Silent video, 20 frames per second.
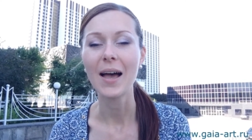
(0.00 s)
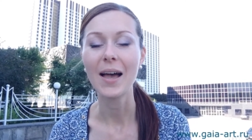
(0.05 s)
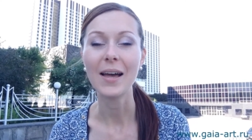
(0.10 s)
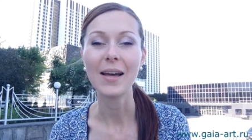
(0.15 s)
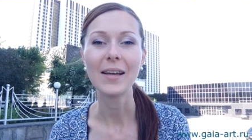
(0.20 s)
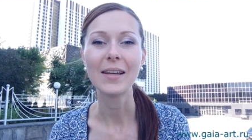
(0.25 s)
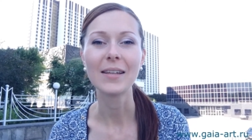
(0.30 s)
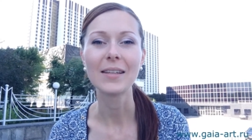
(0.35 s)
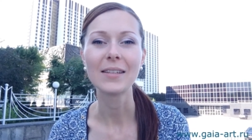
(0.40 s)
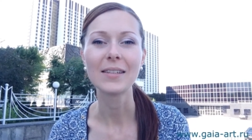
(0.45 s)

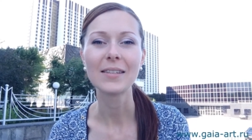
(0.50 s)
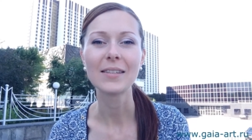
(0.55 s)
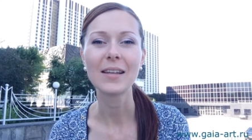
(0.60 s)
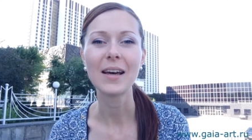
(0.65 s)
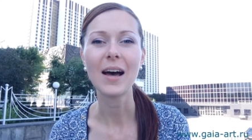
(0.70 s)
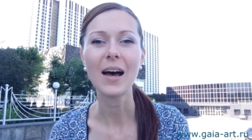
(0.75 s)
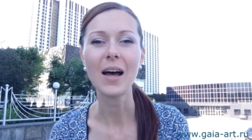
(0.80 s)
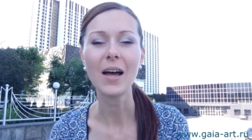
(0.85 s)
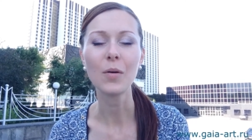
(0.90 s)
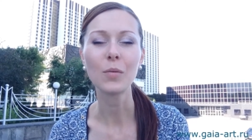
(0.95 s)
And
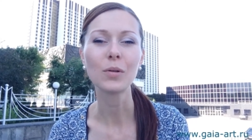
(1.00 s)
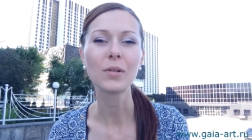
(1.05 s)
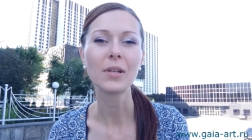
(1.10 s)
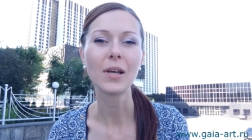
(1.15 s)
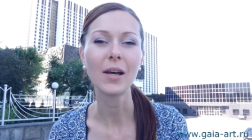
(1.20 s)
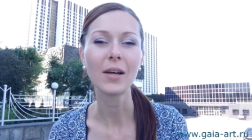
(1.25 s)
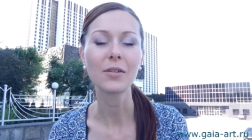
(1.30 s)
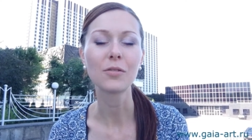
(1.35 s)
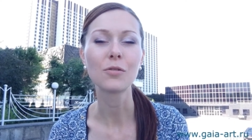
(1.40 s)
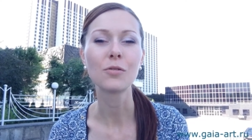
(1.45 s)
I would
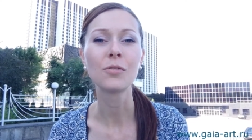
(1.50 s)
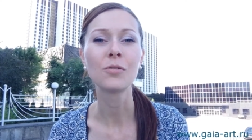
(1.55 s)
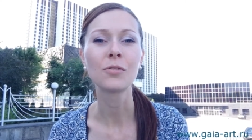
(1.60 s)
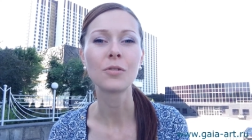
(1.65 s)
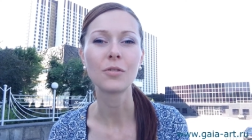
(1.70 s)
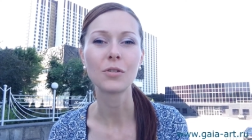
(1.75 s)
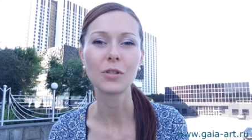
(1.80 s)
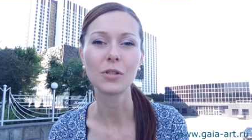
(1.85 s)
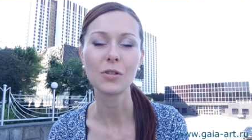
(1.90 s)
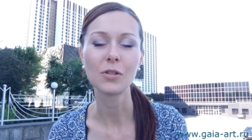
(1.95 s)
like to
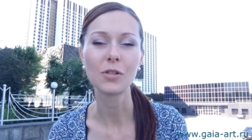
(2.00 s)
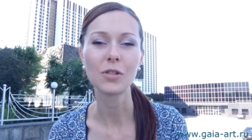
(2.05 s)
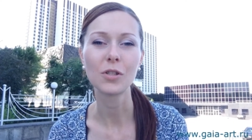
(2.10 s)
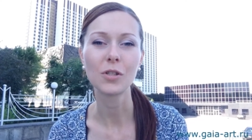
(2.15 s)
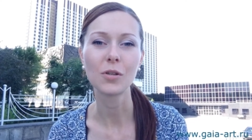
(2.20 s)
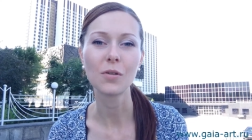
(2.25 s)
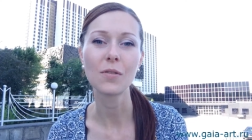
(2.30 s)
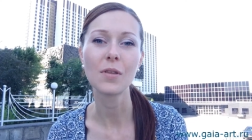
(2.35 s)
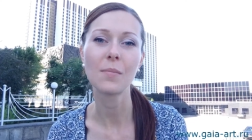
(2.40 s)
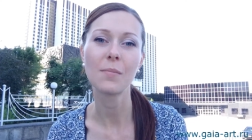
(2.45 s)

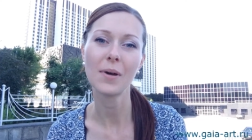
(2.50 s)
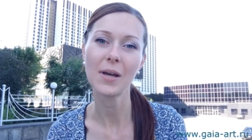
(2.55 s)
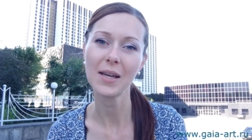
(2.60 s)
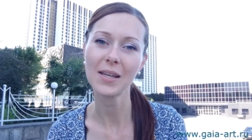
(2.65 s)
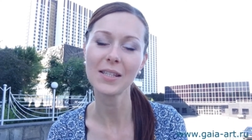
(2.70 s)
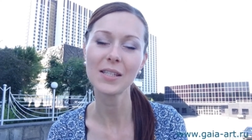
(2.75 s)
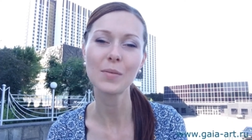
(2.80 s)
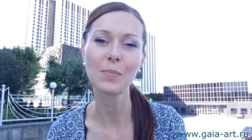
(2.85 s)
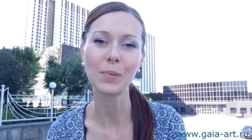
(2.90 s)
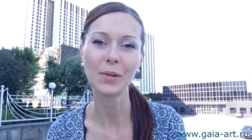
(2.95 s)
introduce you the
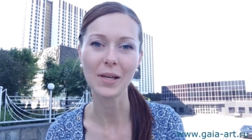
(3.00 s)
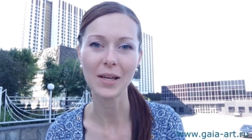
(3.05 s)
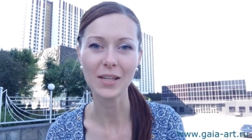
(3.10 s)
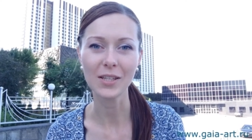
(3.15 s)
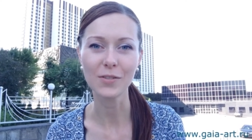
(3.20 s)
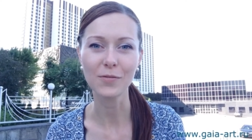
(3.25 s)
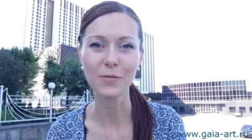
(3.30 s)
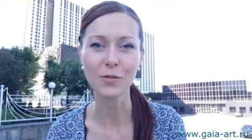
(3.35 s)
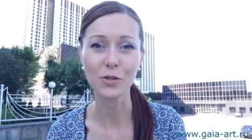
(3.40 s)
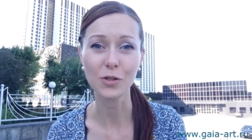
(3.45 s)
best
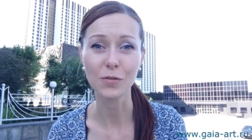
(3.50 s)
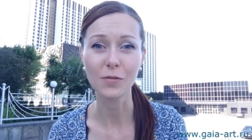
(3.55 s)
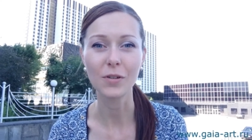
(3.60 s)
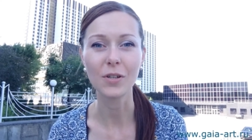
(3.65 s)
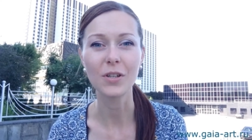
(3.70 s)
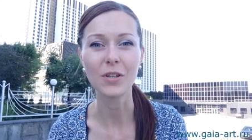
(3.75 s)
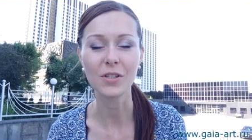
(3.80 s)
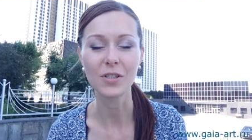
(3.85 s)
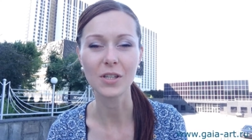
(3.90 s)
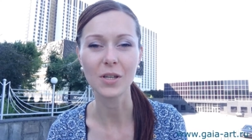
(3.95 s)
place for
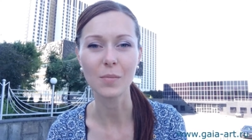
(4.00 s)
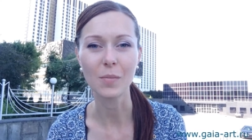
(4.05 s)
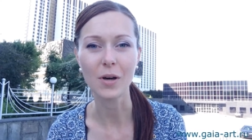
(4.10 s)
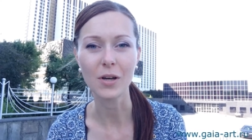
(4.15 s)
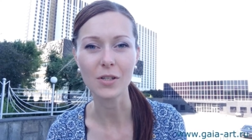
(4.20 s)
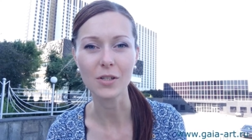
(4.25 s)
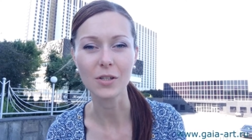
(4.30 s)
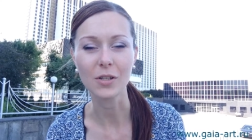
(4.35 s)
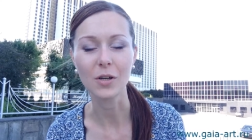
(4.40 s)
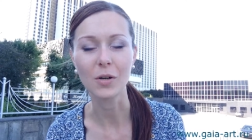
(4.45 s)
souvenirs in
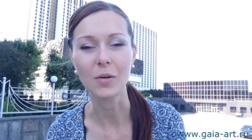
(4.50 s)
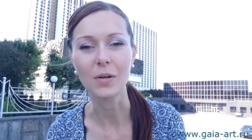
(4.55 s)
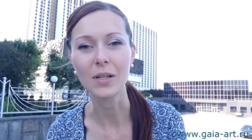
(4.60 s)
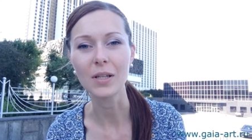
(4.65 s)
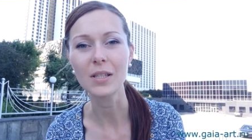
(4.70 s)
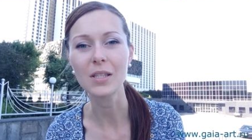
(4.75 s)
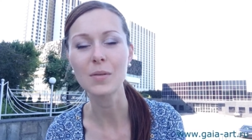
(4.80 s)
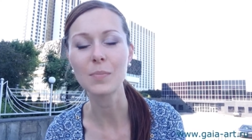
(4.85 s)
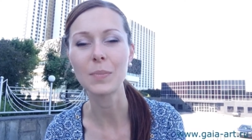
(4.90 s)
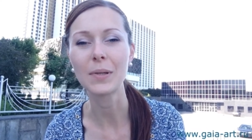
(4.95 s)
Moscow.
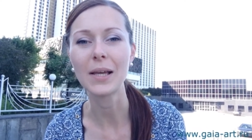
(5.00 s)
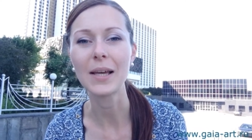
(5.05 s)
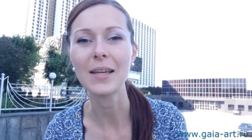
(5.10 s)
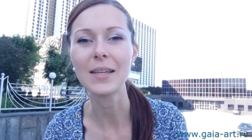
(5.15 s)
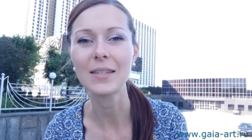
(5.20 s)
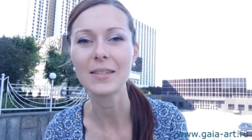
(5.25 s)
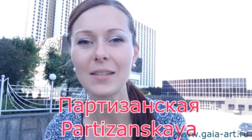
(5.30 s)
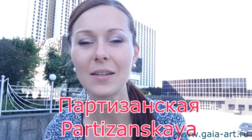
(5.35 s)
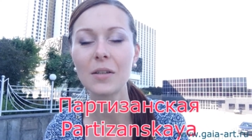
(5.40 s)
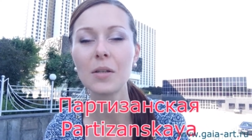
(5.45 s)
It's
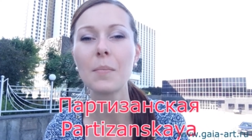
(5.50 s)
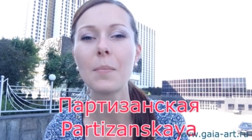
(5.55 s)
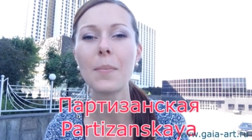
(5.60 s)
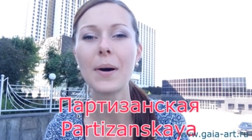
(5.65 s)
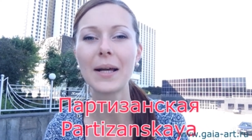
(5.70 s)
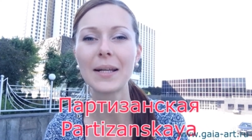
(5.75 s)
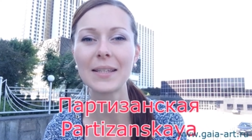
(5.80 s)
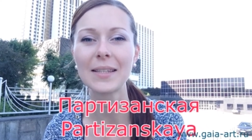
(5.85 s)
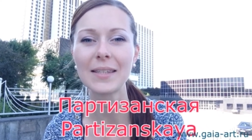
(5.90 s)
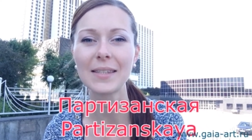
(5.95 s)
placed on
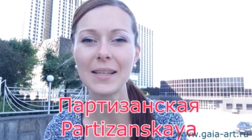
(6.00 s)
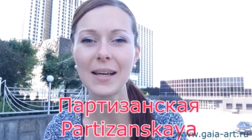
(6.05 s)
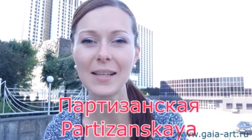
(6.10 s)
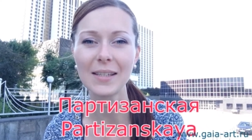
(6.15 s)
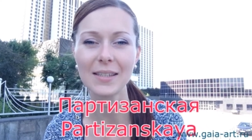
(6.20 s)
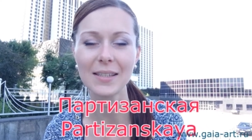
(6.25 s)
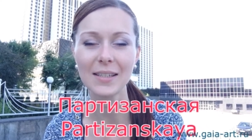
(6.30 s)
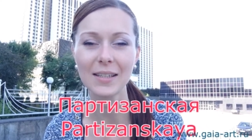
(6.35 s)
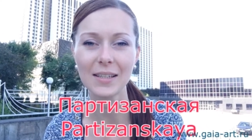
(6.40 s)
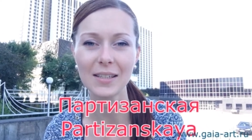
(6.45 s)

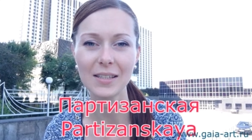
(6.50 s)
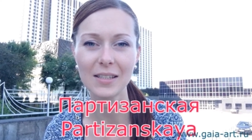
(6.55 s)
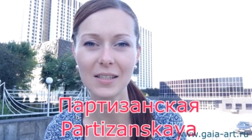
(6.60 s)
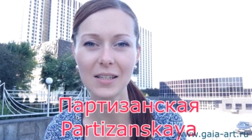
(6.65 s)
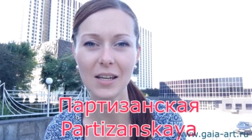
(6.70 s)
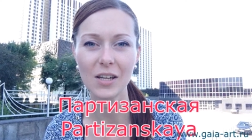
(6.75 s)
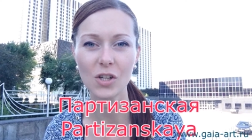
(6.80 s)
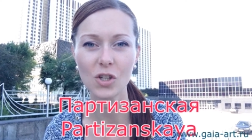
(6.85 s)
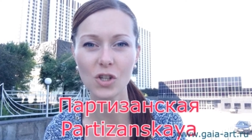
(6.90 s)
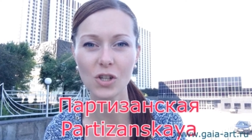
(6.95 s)
Partizanskaya
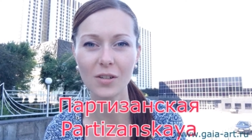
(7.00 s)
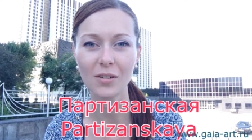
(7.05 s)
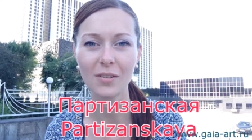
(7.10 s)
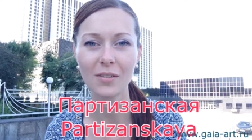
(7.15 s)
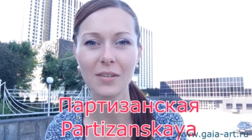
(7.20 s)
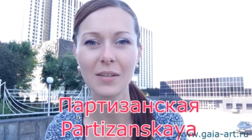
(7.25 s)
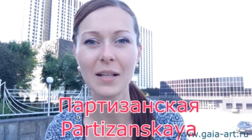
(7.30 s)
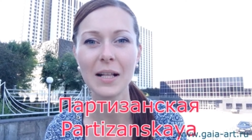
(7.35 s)
station.